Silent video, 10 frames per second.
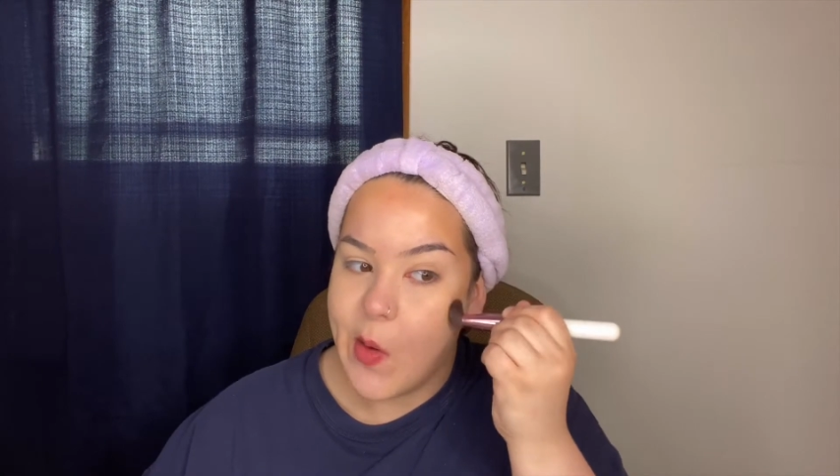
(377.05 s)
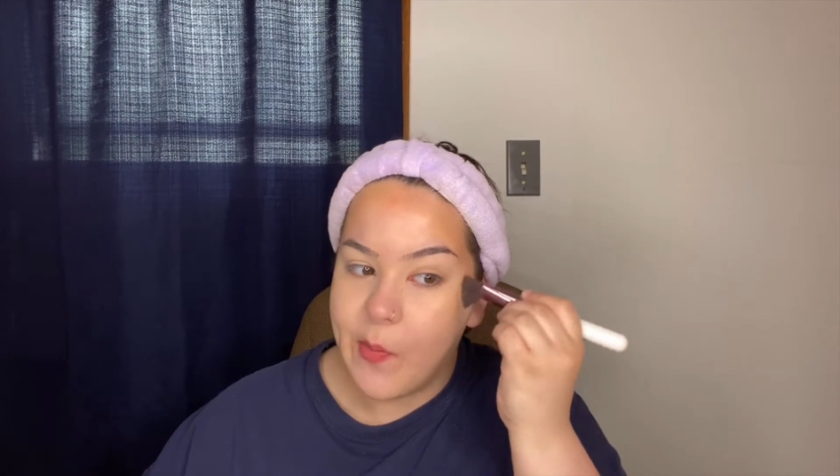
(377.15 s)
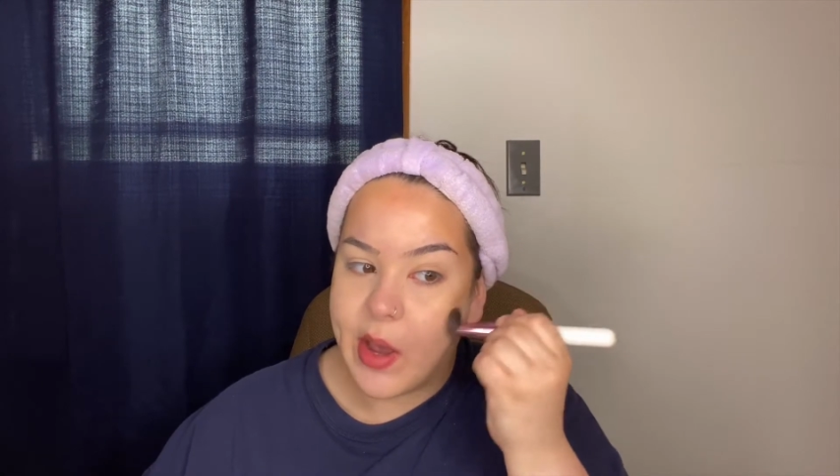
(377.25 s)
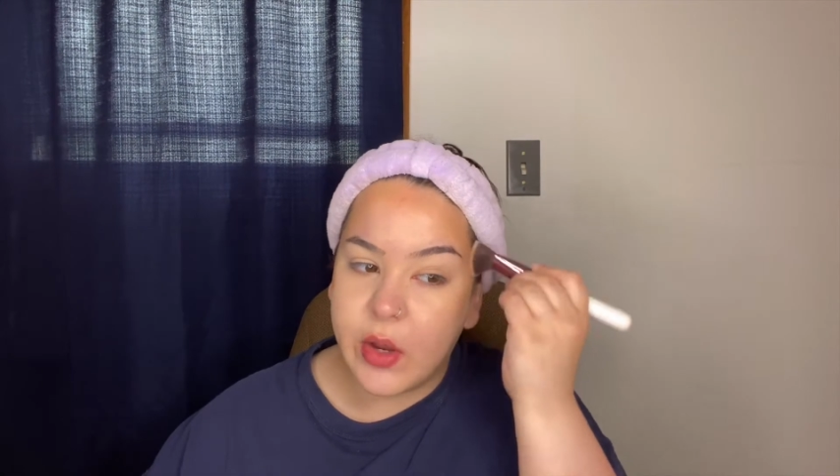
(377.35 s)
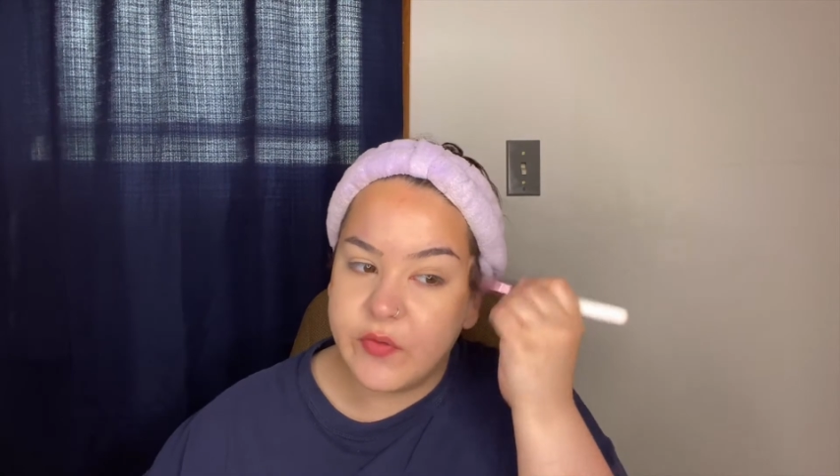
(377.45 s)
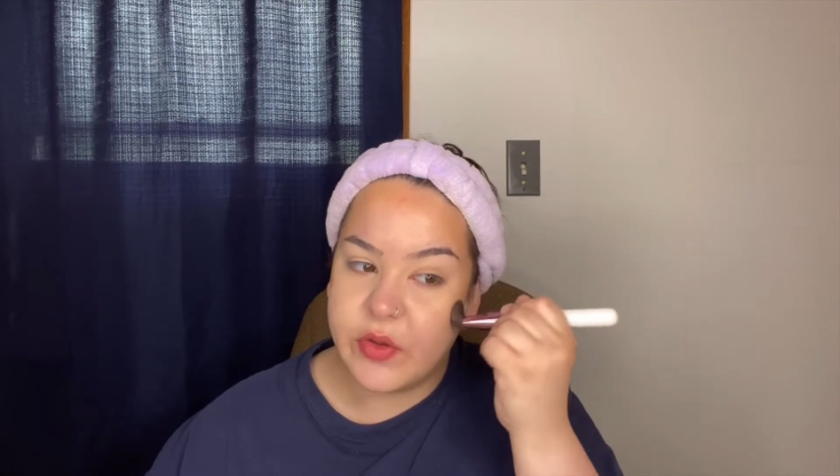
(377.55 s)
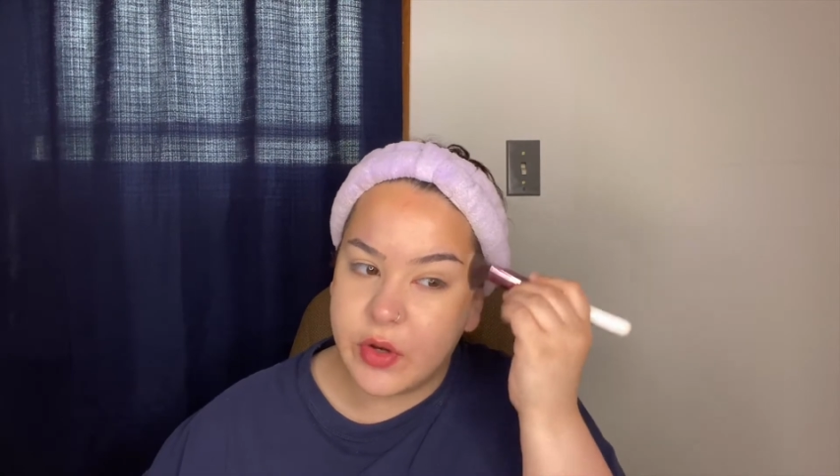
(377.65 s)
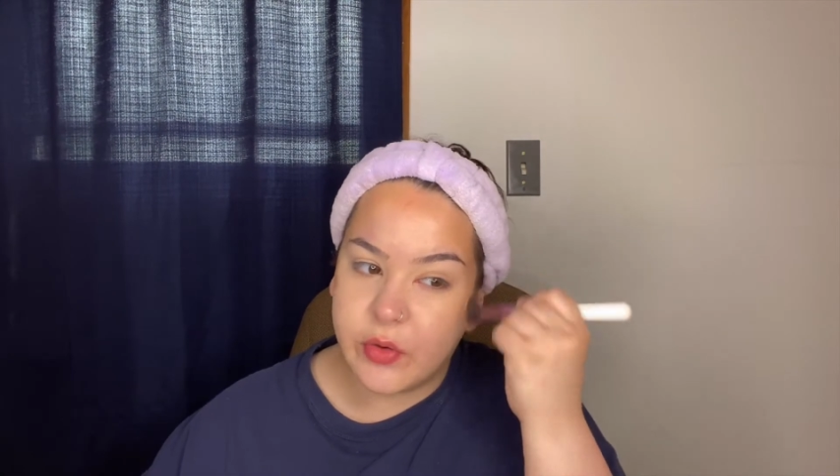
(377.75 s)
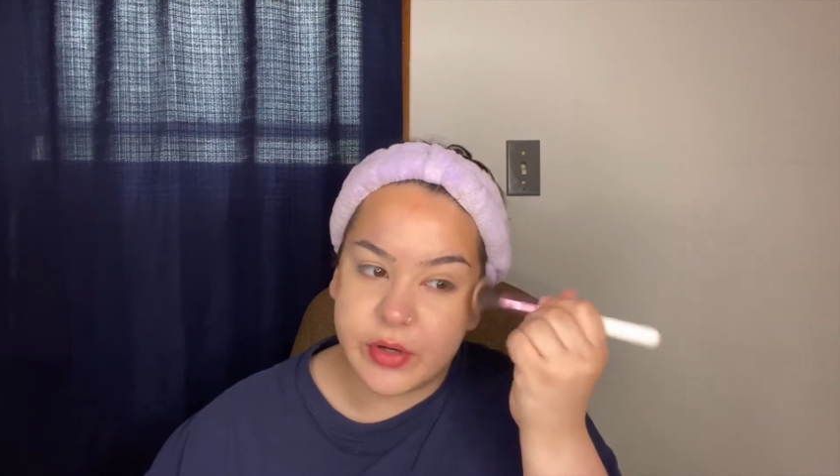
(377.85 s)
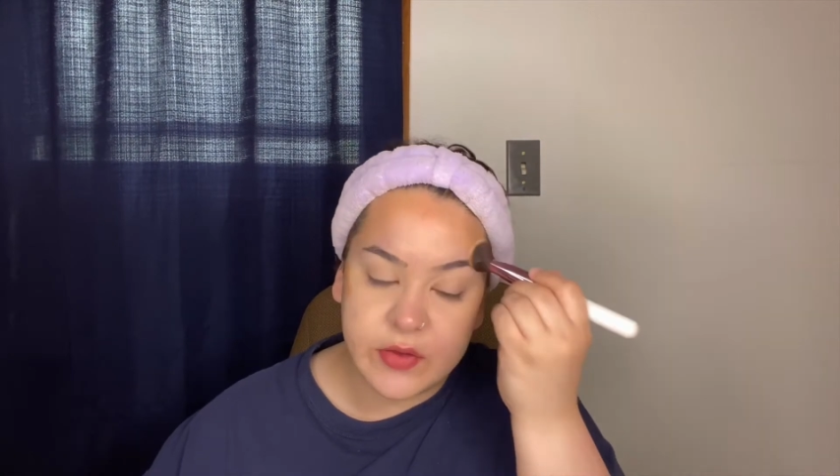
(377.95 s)
But if you
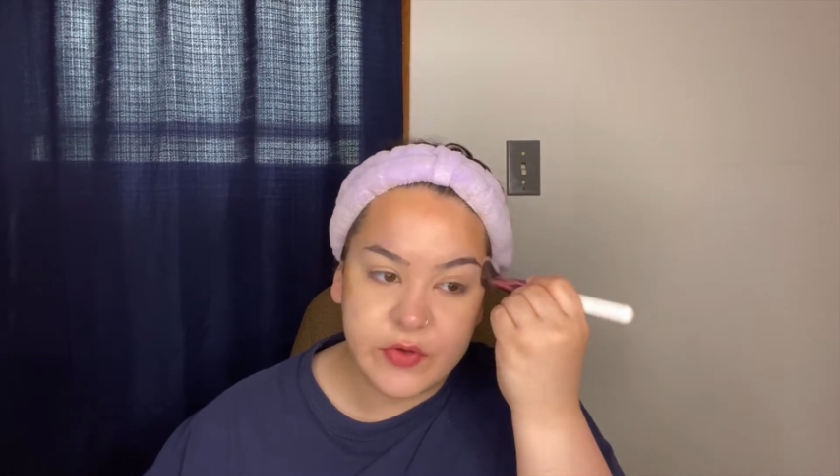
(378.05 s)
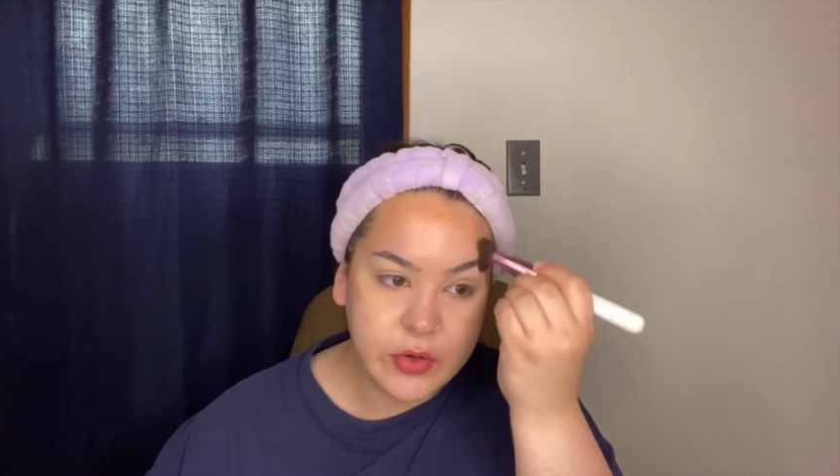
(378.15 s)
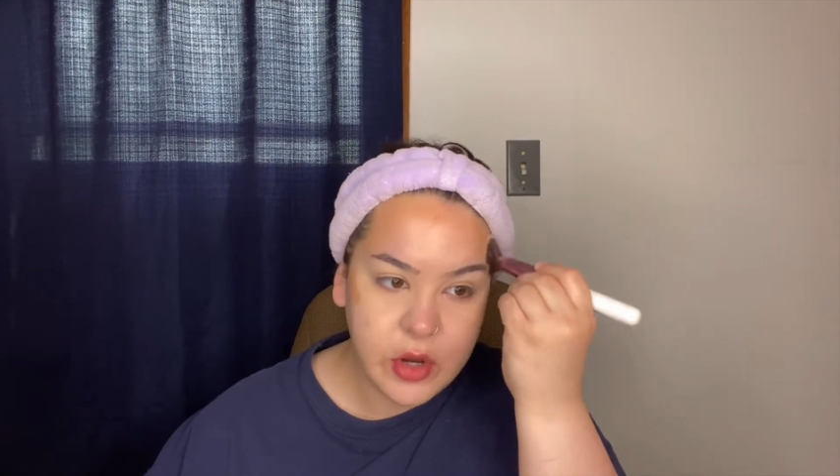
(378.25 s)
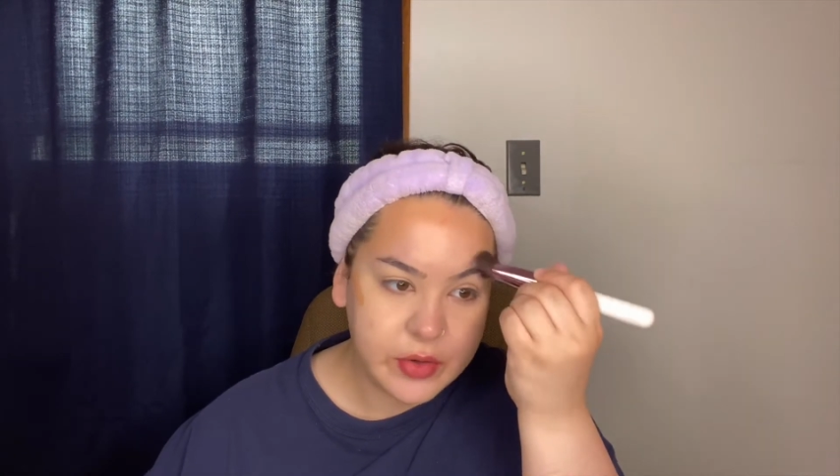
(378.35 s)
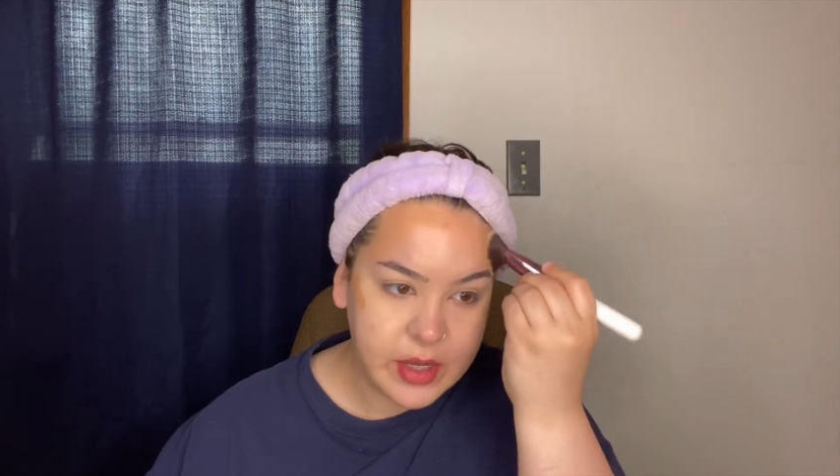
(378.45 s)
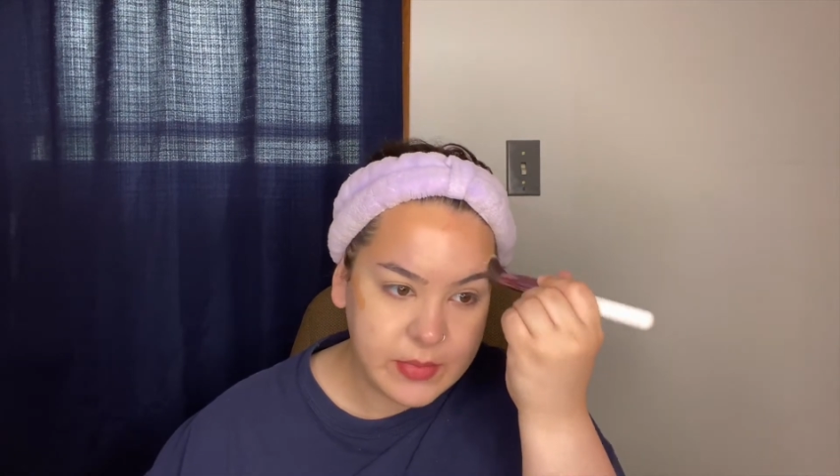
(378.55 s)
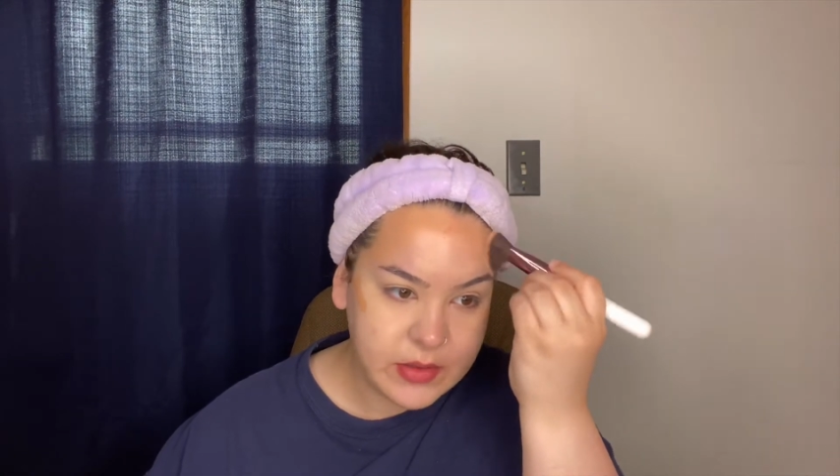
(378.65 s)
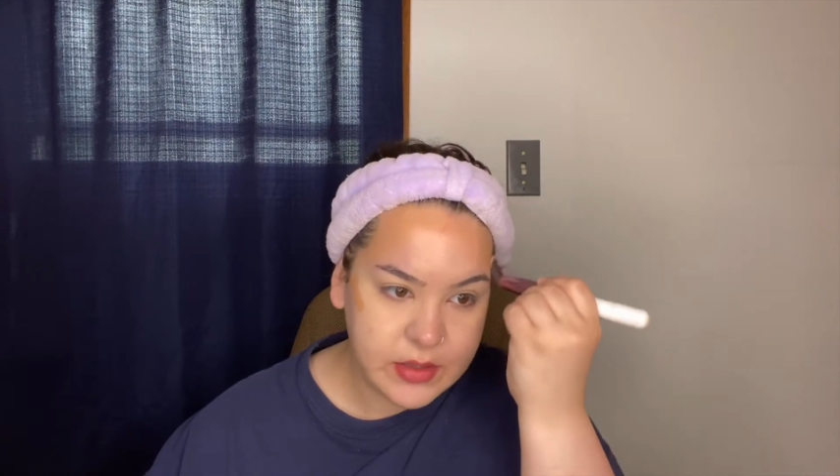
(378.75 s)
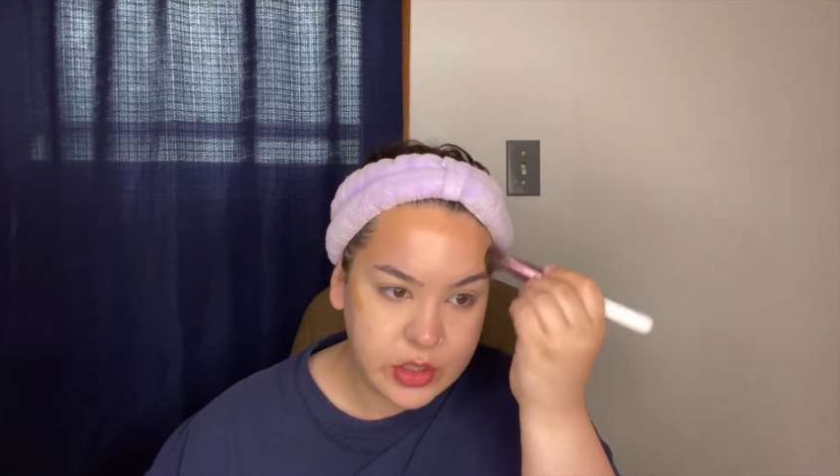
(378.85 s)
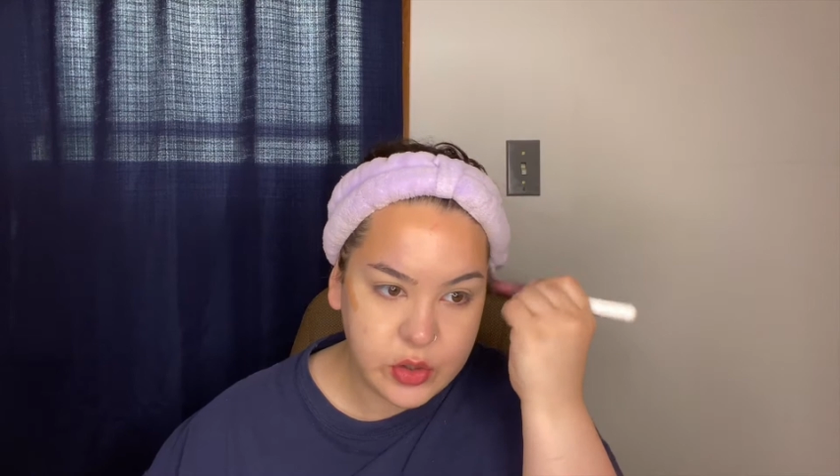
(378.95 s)
know what I mean,
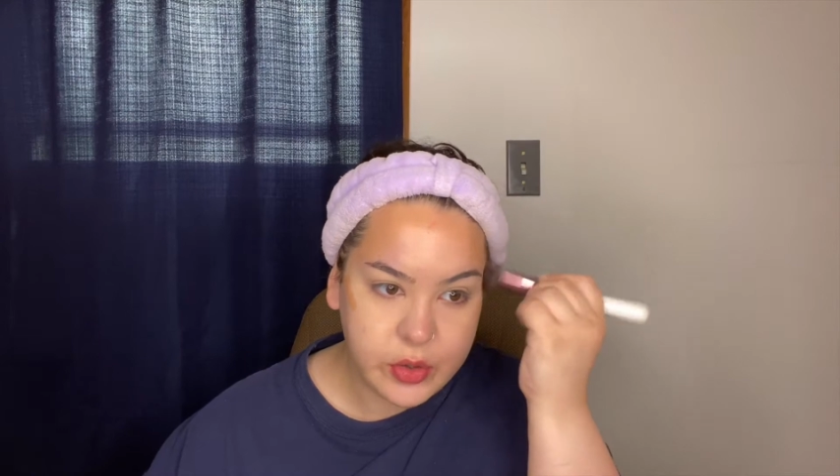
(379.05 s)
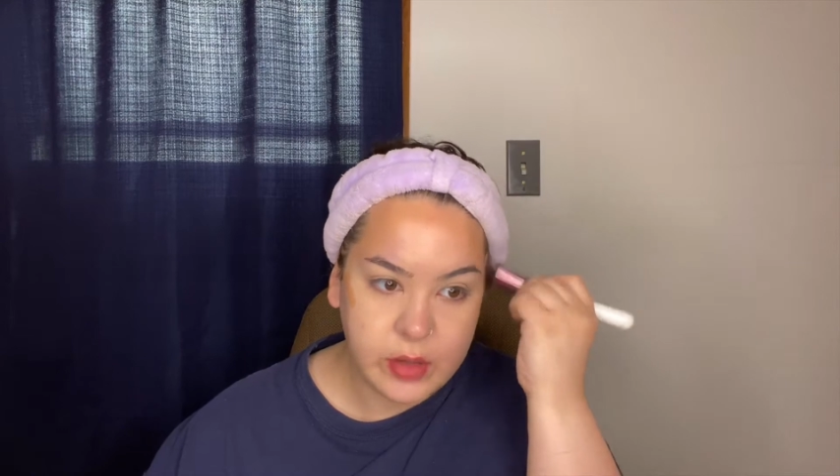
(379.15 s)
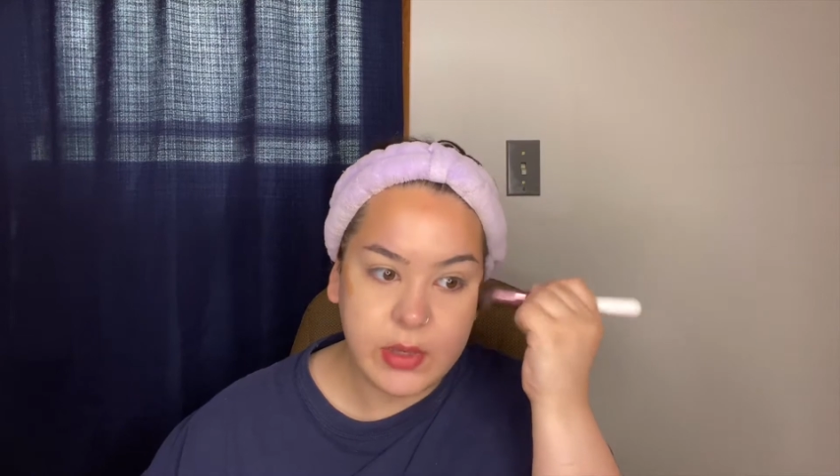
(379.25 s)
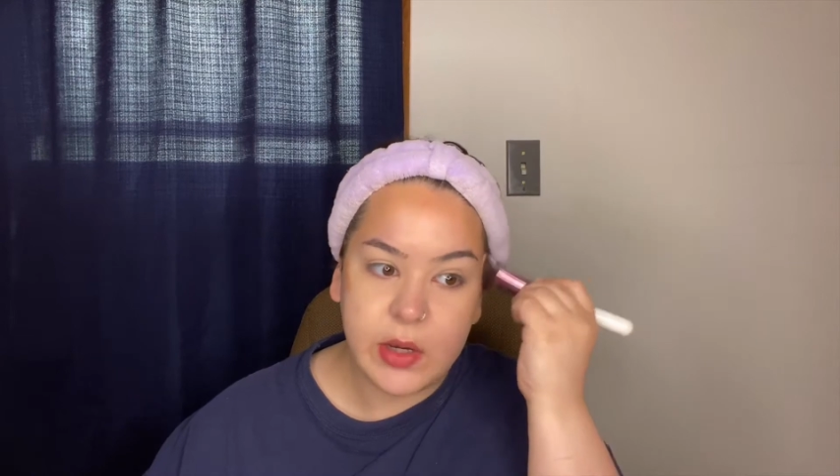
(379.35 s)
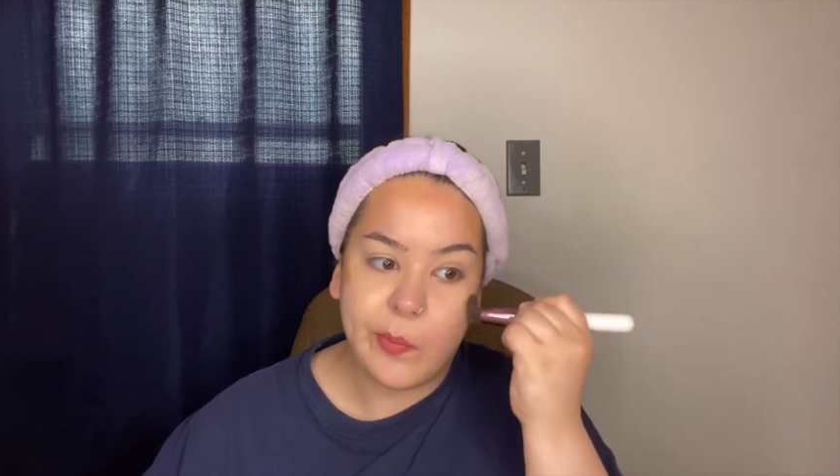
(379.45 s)
then you know what I mean.